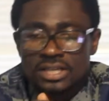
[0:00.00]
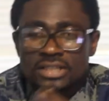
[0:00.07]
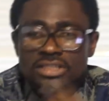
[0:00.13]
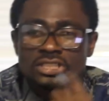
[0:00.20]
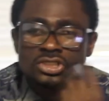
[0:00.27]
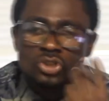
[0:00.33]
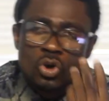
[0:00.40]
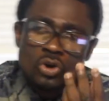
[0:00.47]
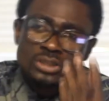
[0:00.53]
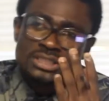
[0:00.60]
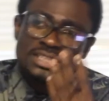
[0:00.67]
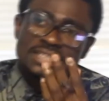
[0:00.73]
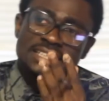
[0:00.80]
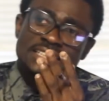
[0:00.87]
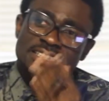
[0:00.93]
The third
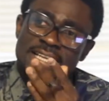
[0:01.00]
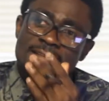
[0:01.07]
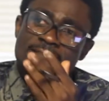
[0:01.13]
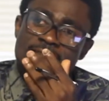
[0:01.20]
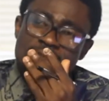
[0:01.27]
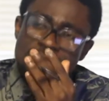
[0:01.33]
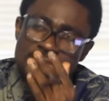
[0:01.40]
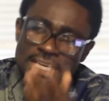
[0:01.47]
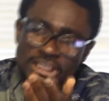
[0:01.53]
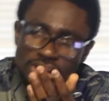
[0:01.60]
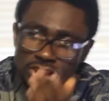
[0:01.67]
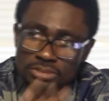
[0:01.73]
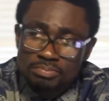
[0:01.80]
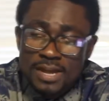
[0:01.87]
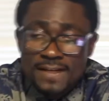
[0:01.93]
thing is
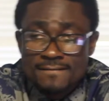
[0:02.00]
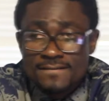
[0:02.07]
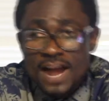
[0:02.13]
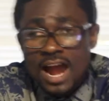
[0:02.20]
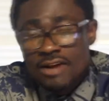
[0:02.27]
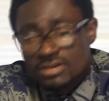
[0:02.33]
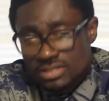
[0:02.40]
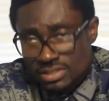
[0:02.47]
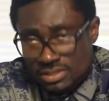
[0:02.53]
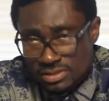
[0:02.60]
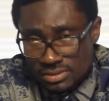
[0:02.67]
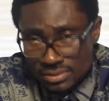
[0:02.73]
infection by virus,